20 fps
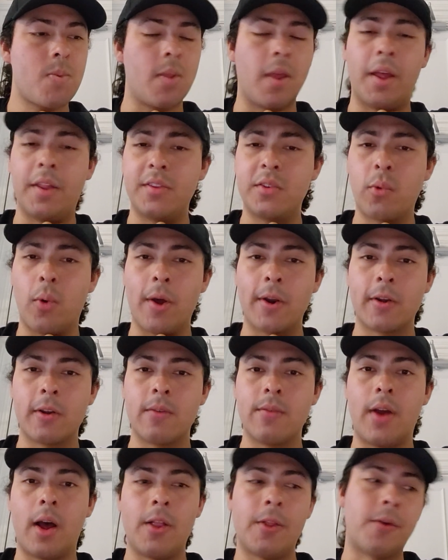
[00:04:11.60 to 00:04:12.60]
It's quite a
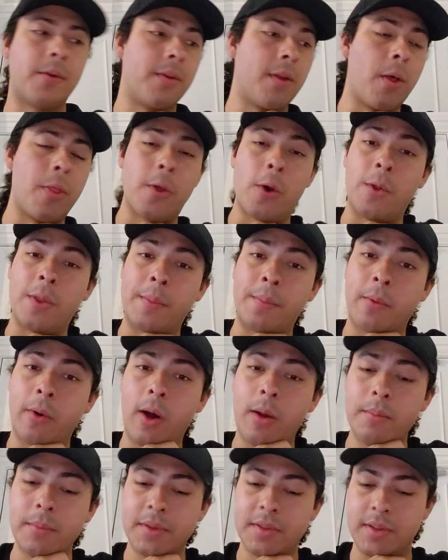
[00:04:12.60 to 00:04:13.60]
good value. Now, the only
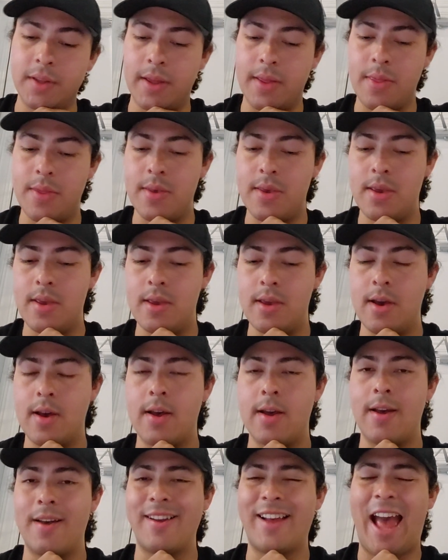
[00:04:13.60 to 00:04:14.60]
problem is that the
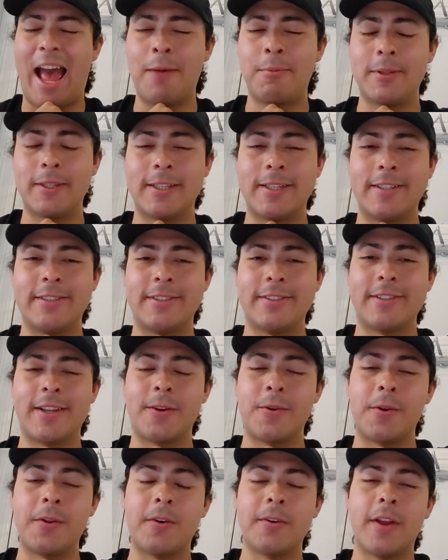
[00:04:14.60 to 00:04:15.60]
application that
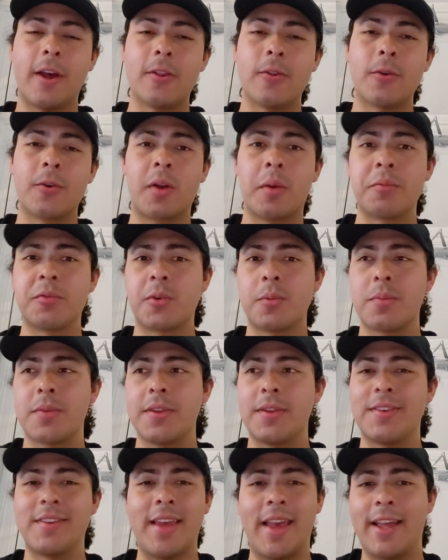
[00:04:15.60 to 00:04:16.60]
you need to download comes from
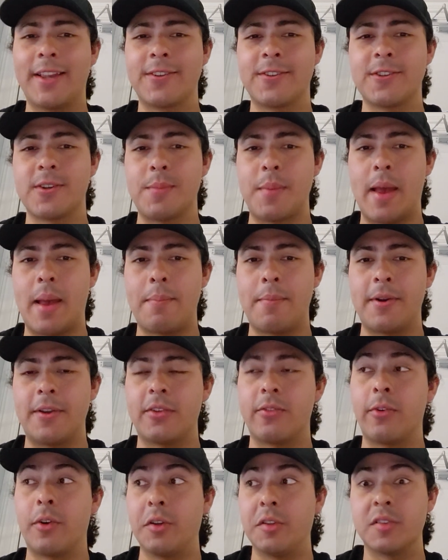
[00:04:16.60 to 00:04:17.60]
the Tanchjim app, and it's
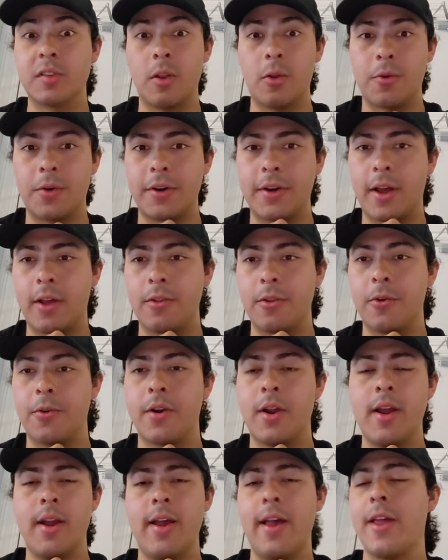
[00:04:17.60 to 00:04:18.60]
very slow to download,
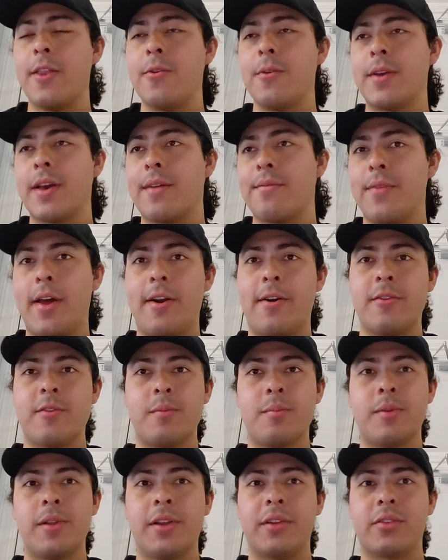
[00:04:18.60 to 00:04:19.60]
and you can't find it on the
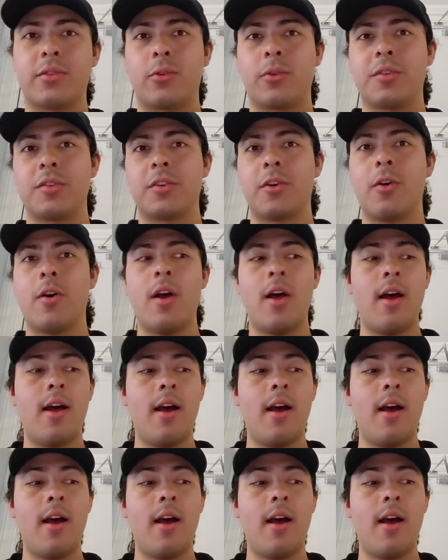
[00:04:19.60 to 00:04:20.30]
Play Store. So,